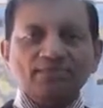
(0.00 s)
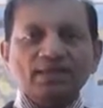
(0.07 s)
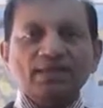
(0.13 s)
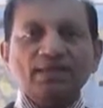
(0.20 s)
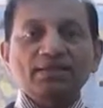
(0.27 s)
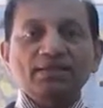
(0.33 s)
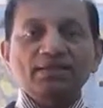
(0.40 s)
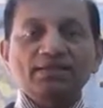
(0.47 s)

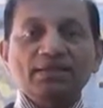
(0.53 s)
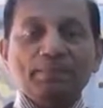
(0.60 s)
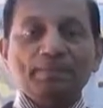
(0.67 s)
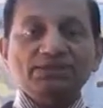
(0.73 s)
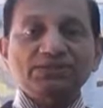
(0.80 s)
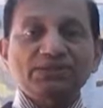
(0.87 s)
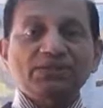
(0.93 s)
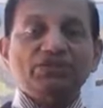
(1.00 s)
Rather, the
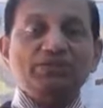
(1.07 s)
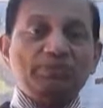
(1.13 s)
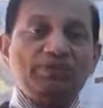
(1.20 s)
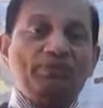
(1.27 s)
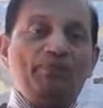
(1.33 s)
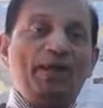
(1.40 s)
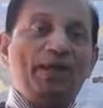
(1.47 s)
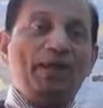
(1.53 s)
person has to be
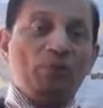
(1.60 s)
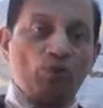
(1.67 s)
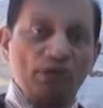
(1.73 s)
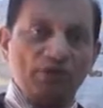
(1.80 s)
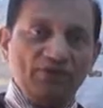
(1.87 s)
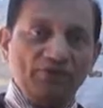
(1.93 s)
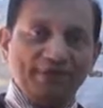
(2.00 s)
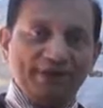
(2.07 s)
well
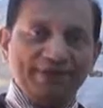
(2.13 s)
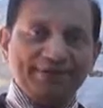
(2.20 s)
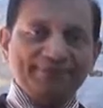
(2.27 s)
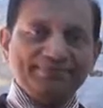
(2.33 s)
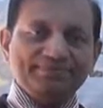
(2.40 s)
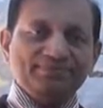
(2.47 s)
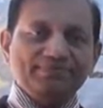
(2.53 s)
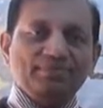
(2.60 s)
qualified,
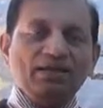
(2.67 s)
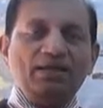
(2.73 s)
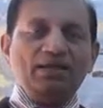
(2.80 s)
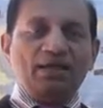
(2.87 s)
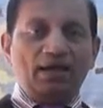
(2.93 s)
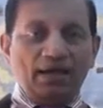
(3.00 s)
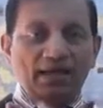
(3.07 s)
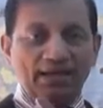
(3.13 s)

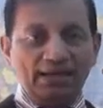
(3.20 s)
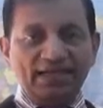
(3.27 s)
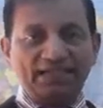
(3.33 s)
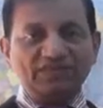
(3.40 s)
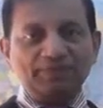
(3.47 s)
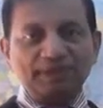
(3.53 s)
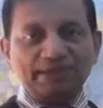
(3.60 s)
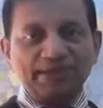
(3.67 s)
highly
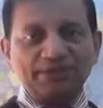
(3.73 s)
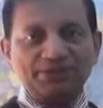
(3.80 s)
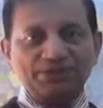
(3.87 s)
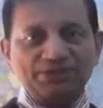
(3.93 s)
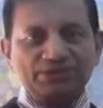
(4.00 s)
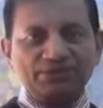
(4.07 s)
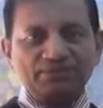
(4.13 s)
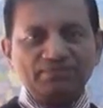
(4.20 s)

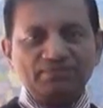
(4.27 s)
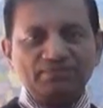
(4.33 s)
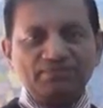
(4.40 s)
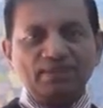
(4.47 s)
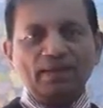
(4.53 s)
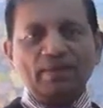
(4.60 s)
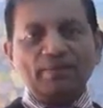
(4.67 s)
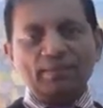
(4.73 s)
experienced.
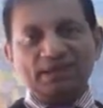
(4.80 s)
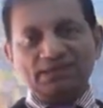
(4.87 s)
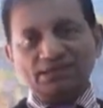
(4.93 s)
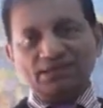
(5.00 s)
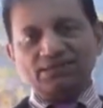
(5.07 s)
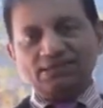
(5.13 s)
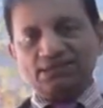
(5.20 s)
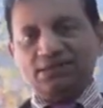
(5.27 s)

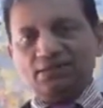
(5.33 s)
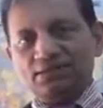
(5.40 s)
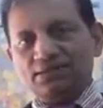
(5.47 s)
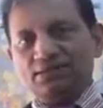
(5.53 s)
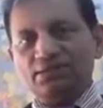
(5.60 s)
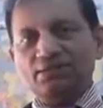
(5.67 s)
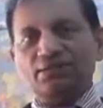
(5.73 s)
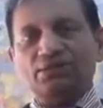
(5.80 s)
Besides that,
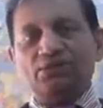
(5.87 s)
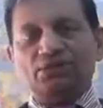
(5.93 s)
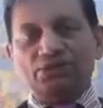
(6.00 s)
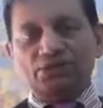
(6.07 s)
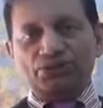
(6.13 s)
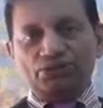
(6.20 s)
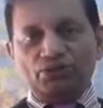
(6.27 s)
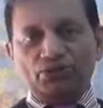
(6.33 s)

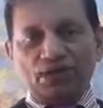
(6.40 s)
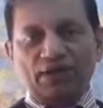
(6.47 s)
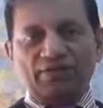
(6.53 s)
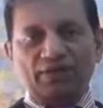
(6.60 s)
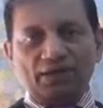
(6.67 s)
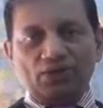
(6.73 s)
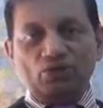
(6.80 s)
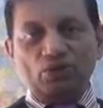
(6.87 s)
they should
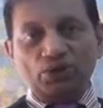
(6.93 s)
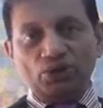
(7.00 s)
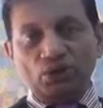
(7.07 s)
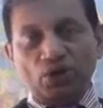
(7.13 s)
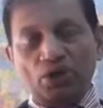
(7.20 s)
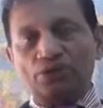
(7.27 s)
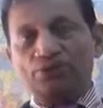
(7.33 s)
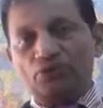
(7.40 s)
have a good
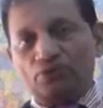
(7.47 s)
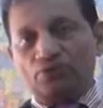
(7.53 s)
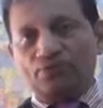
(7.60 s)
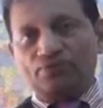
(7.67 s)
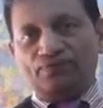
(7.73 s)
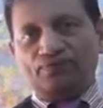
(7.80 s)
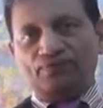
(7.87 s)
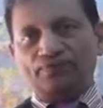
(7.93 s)
knowledge of,
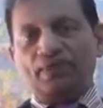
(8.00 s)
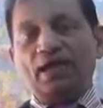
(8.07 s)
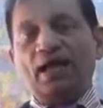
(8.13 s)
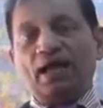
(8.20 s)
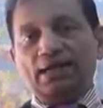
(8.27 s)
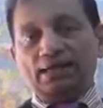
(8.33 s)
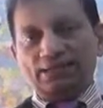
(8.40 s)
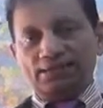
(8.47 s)

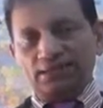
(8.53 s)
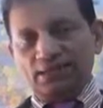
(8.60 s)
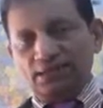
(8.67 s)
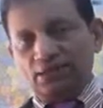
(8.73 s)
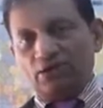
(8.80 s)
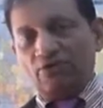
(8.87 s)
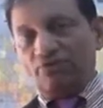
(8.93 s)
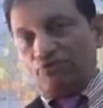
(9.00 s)

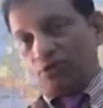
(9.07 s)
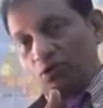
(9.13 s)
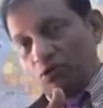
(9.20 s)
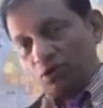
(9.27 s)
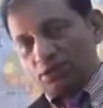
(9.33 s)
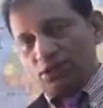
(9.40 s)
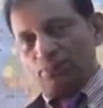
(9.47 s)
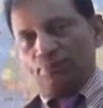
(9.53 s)
understanding of
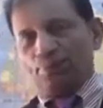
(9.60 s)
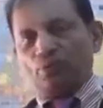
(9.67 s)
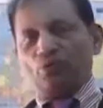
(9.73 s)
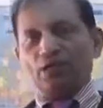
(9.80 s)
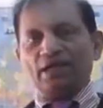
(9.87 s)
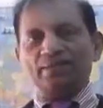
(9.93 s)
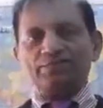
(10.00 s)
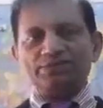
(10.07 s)
all the
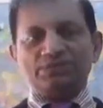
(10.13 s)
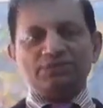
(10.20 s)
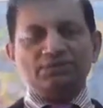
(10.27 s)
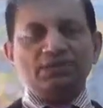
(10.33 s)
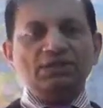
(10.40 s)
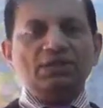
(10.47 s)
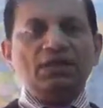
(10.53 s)
programs,